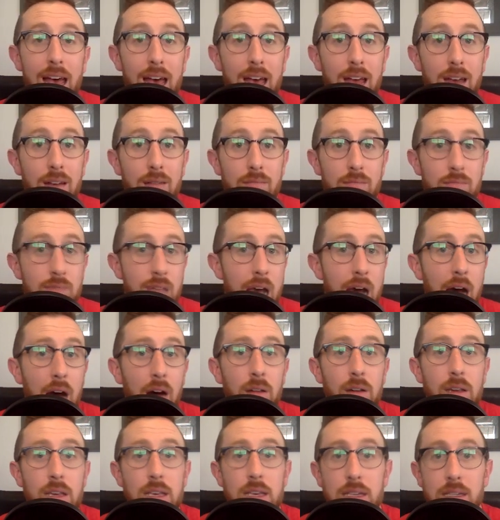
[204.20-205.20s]
And
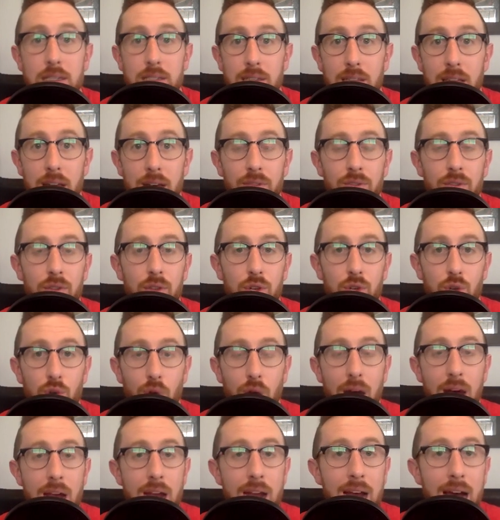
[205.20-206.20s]
now he is left to
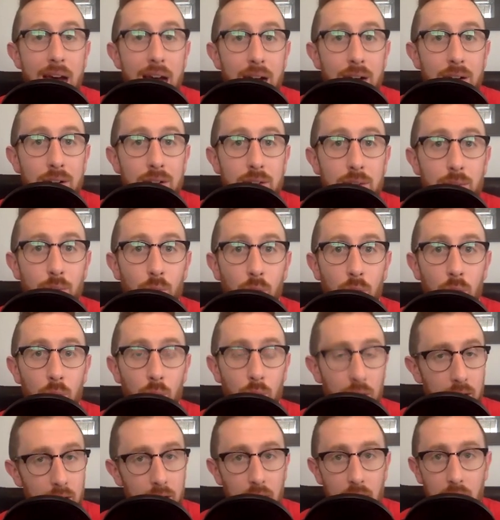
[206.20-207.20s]
try and hire someone
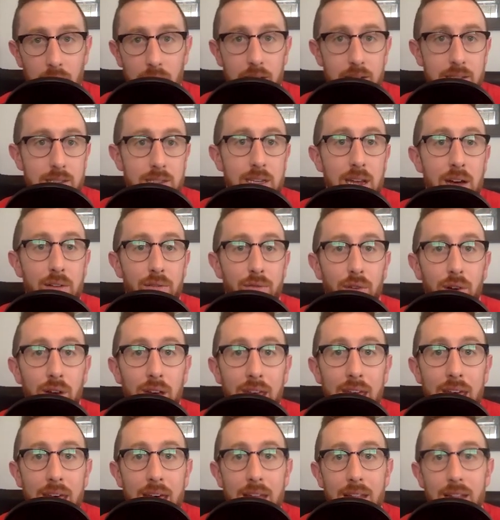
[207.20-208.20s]
when, let's not
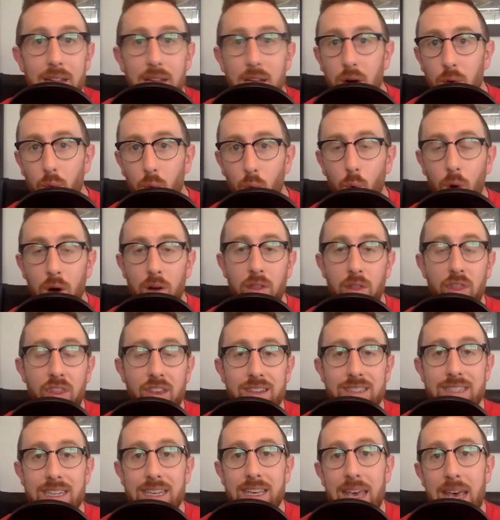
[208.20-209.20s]
forget, one of the
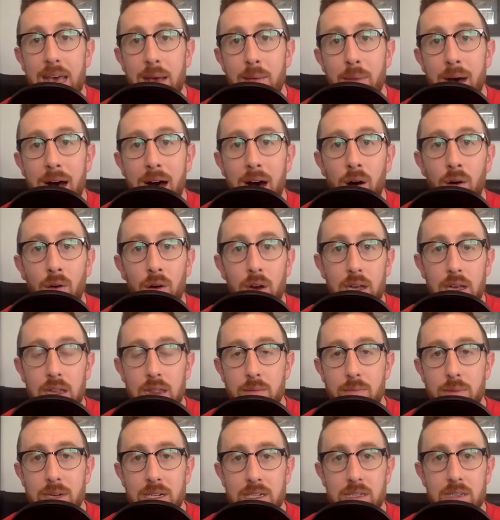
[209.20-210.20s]
things that came out in
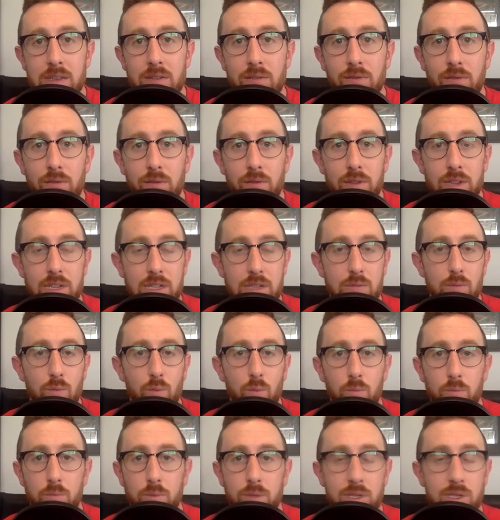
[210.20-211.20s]
the midst of this
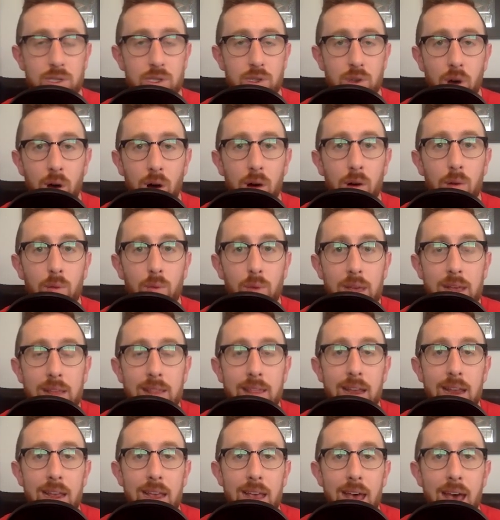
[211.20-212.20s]
bizarre week
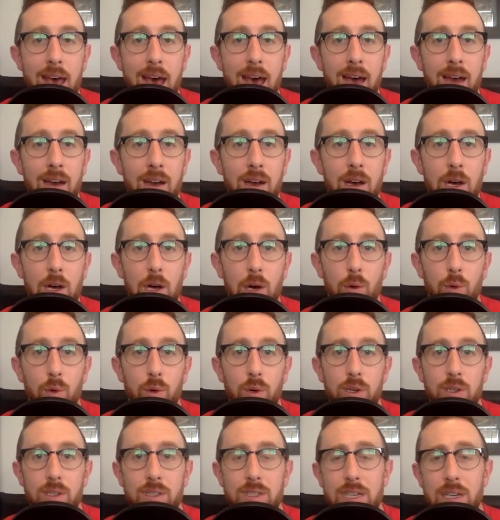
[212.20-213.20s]
that he had
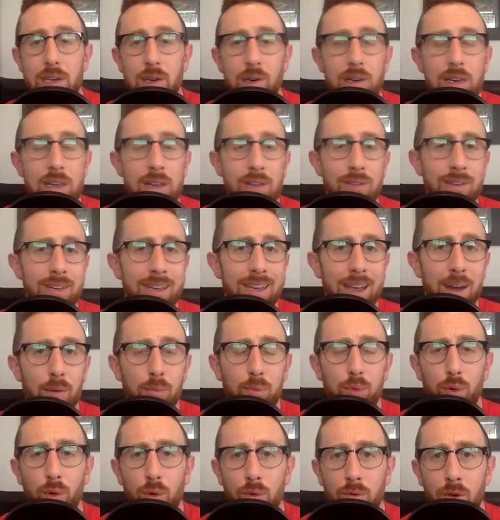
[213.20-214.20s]
was he couldn't even get
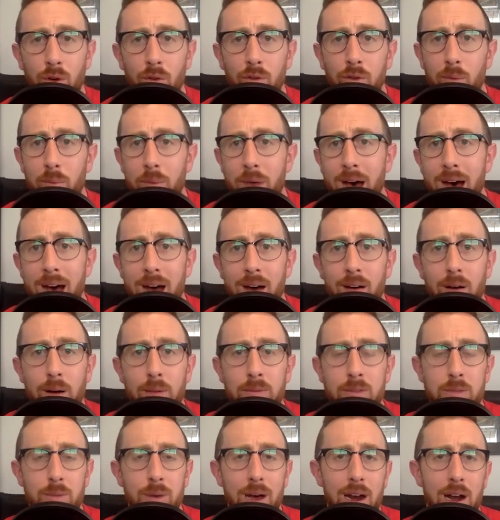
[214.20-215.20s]
approval from the higher
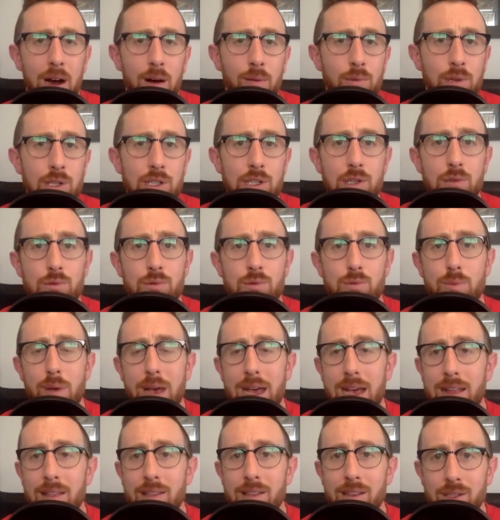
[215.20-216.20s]
ups about how much he was
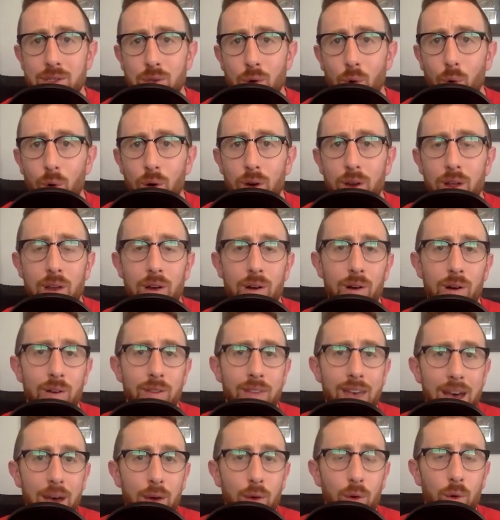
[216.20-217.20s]
paying this coordinator
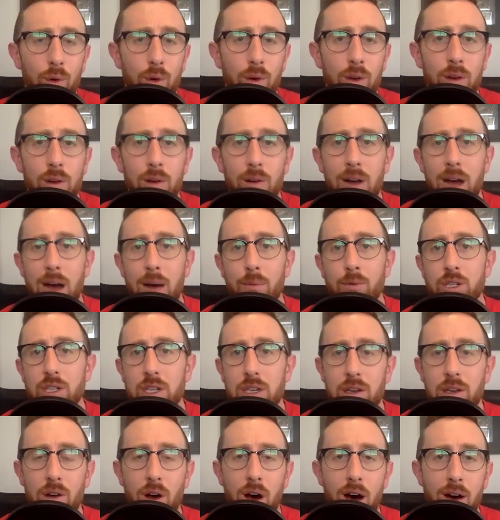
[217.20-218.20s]
and that coordinator and how much
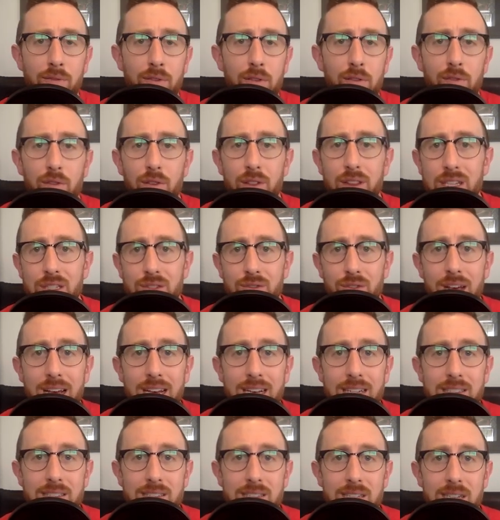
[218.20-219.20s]
he can offer for this
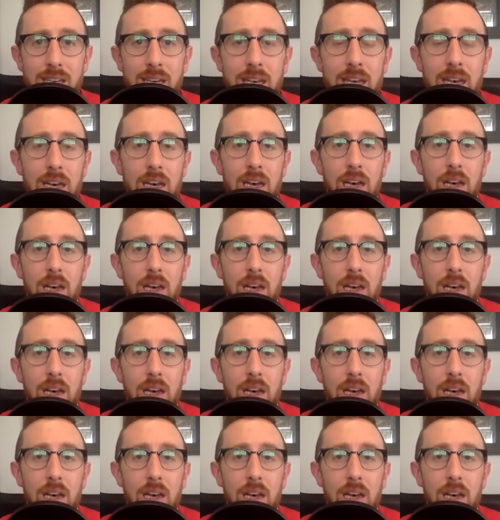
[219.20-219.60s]
vacancy.